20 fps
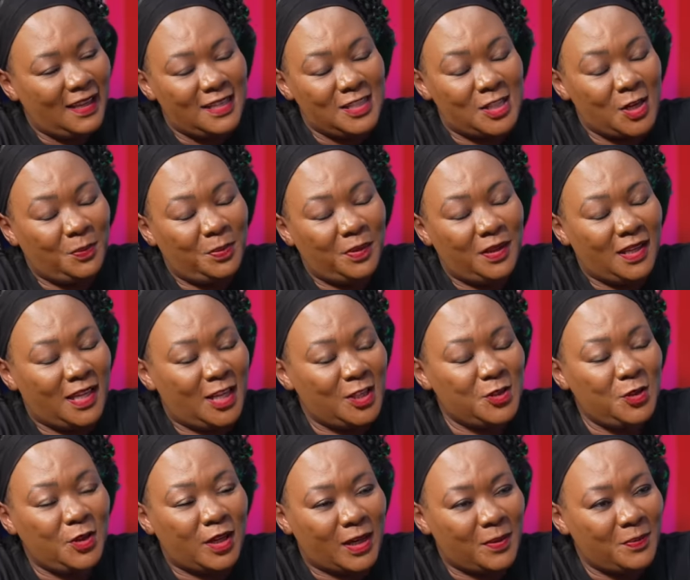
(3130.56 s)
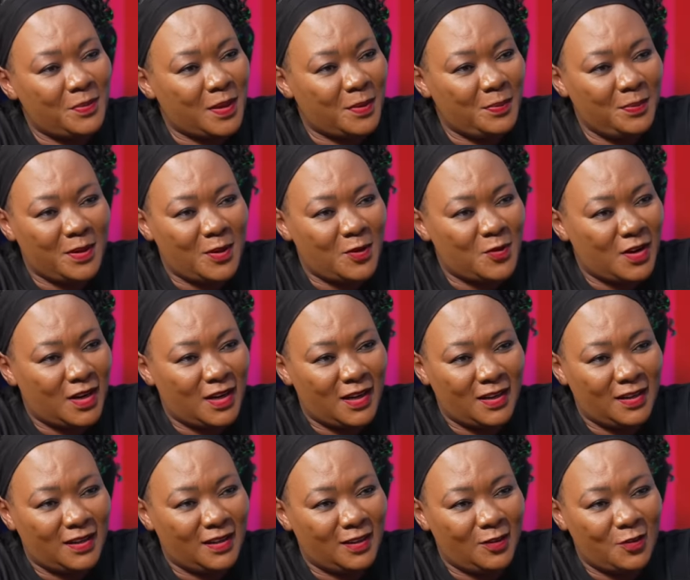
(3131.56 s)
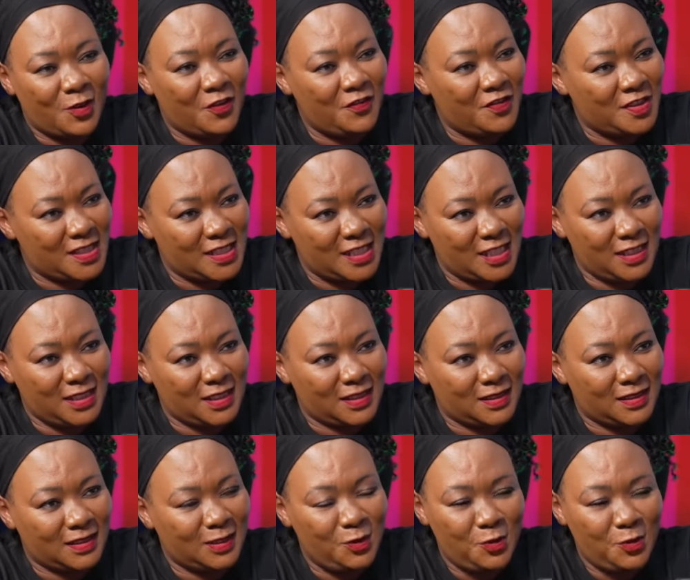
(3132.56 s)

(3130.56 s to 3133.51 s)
JP, as we wrap up our conversation,